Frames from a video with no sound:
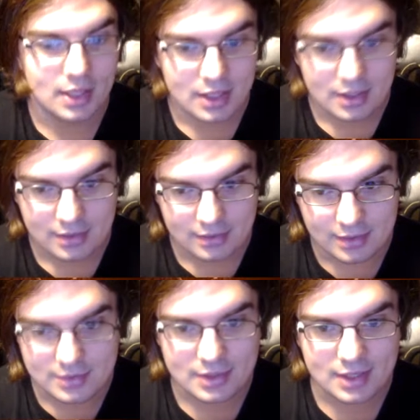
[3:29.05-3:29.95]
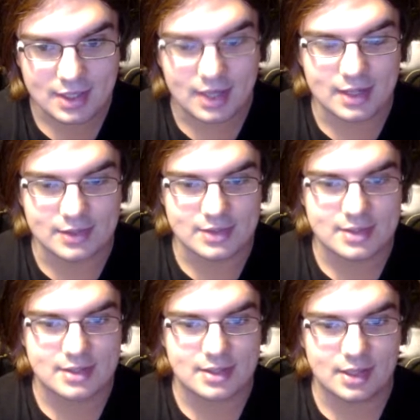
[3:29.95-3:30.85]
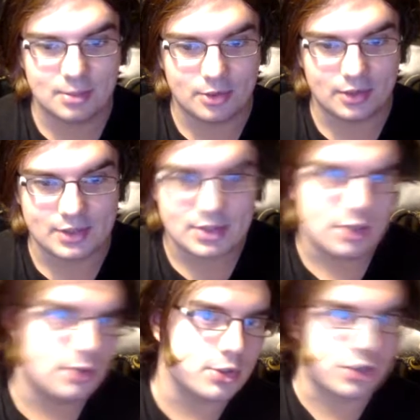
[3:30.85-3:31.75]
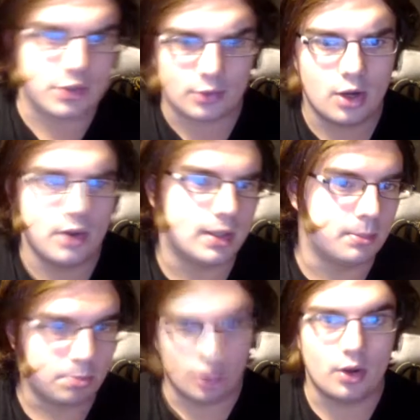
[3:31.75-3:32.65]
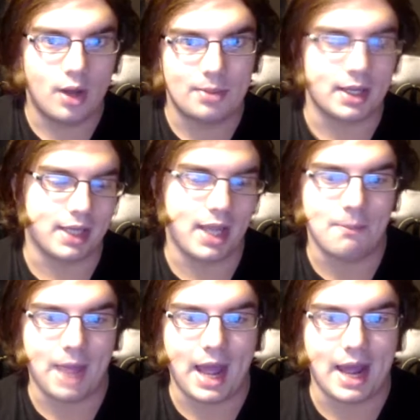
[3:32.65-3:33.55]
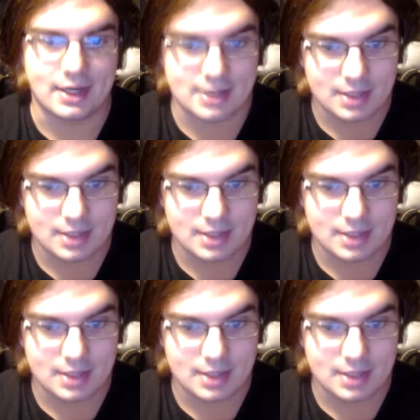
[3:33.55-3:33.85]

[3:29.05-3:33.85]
These are the guns in Borderlands 2 you would just throw and they'd blow up on impact.